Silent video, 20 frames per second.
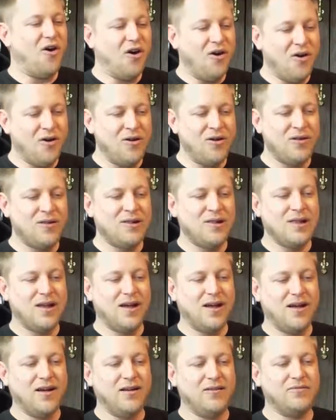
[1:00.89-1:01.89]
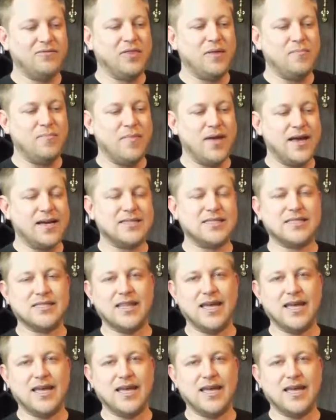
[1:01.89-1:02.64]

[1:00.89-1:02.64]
all of the mess